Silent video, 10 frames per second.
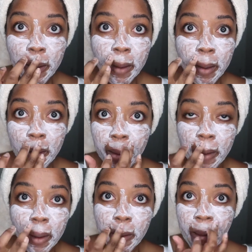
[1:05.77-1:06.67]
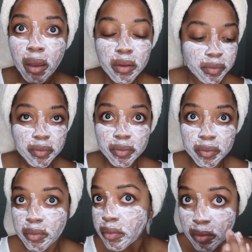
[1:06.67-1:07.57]
I'm sure it would have
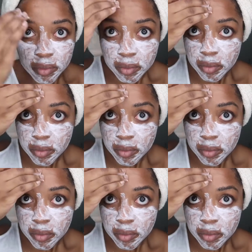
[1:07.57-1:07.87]
applied